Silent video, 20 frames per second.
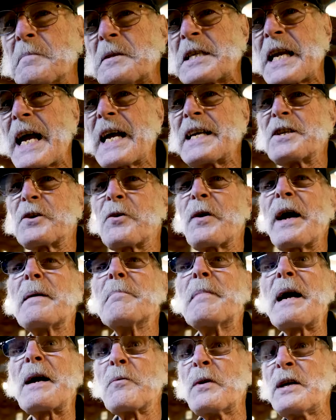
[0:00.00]
Besides, the crab
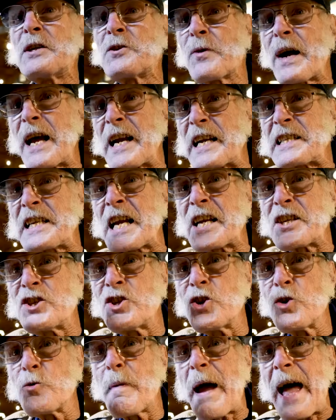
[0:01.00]
might reach around and touch
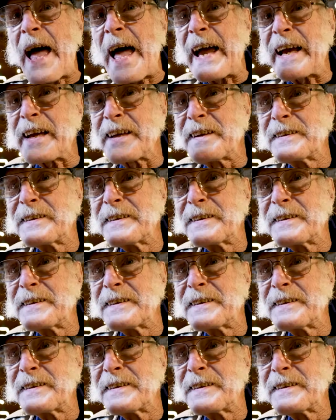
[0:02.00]
you back.